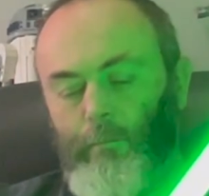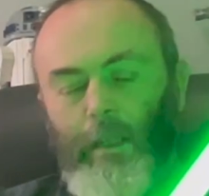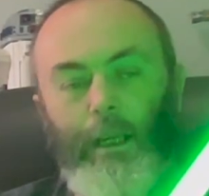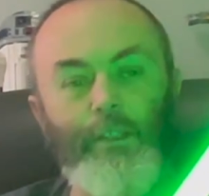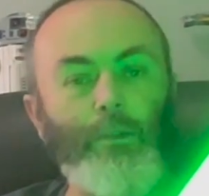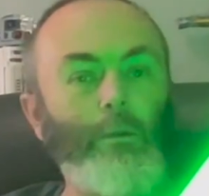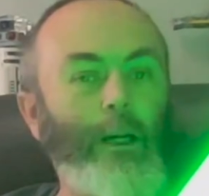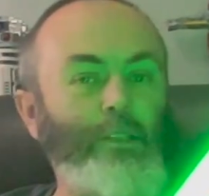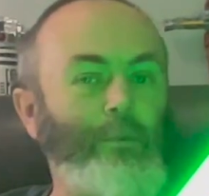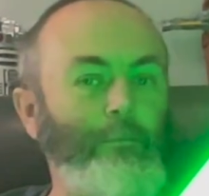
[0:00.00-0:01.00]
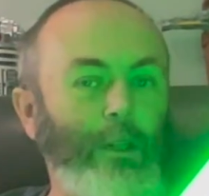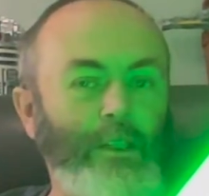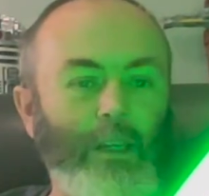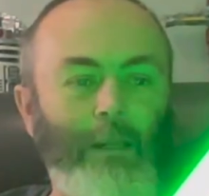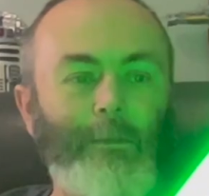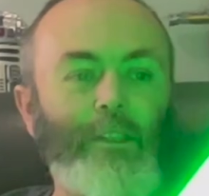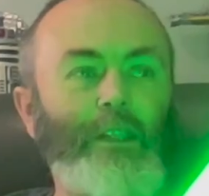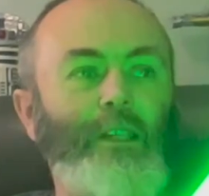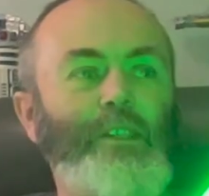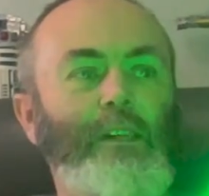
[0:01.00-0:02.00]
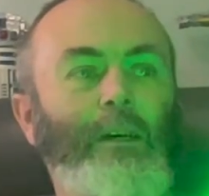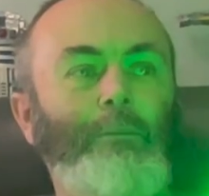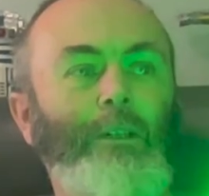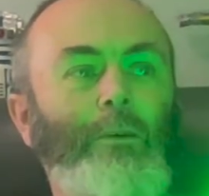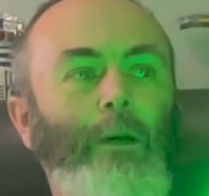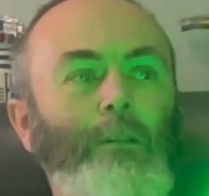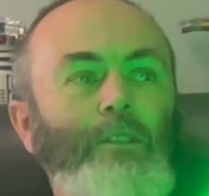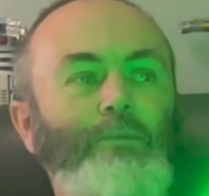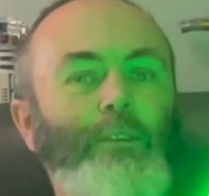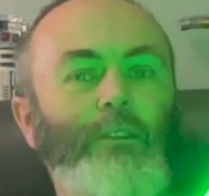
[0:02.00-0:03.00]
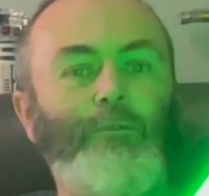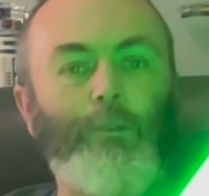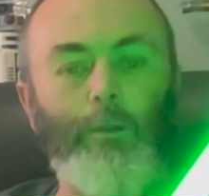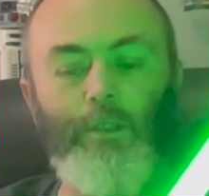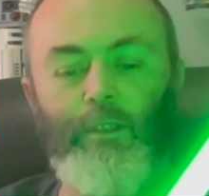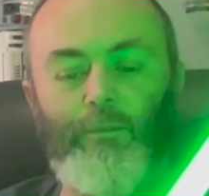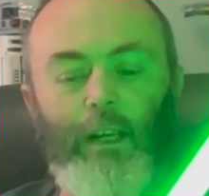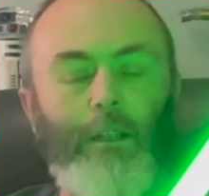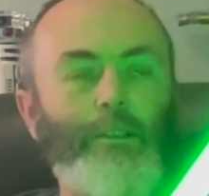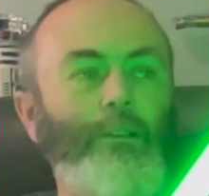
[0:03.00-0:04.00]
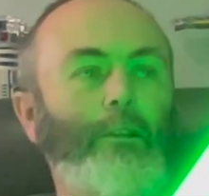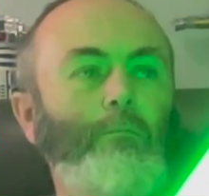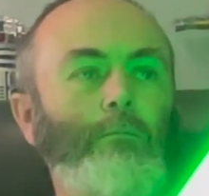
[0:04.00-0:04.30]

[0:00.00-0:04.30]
As always with my sabers, they're set up with quotes for the force effect on them.